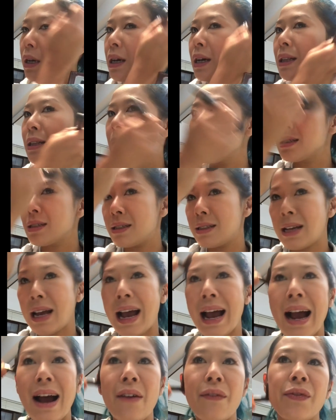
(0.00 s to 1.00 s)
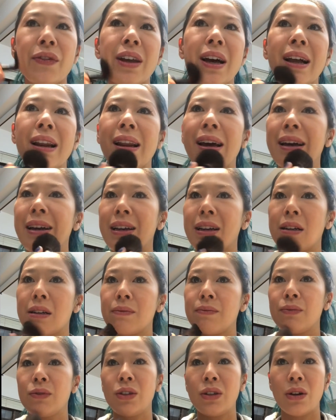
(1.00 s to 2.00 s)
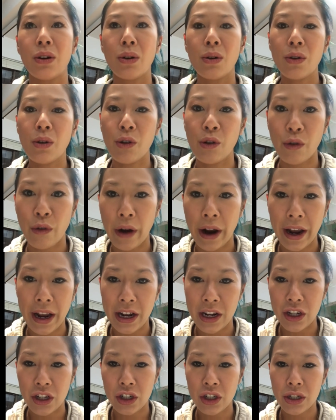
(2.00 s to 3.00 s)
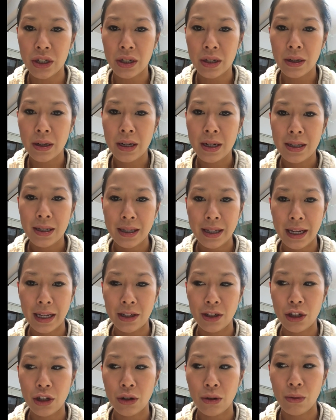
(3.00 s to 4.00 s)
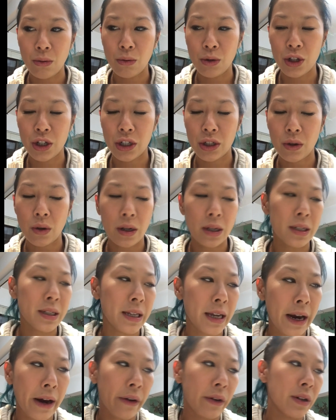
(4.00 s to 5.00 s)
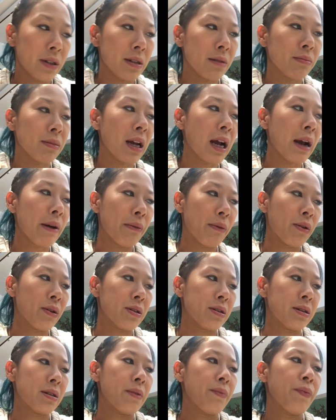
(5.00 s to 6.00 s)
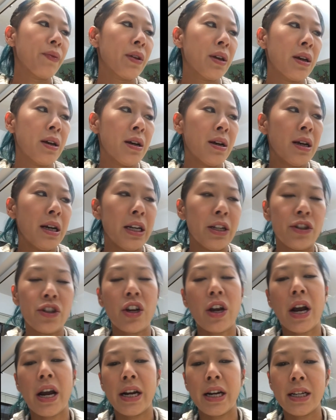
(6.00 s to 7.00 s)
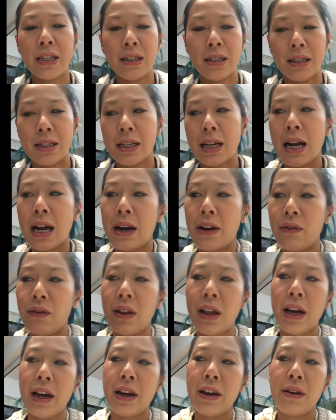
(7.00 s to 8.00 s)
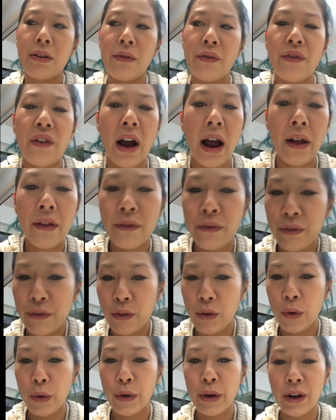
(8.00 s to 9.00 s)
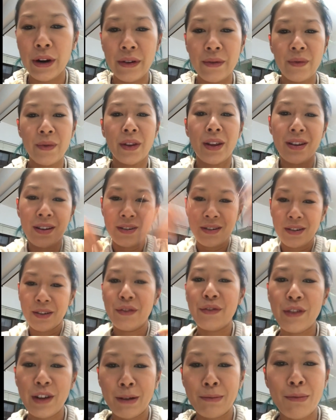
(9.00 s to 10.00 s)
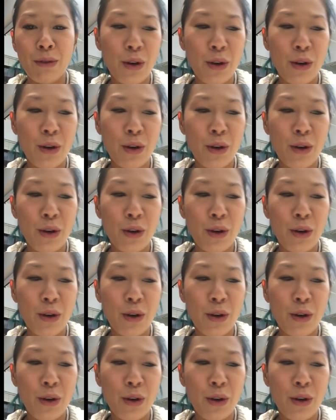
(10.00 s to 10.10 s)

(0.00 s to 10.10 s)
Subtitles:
it doesn't have that, like, you know, grayish skin tone, which is quite scary sometimes, because in Chinese it's kind of like fan fui, flip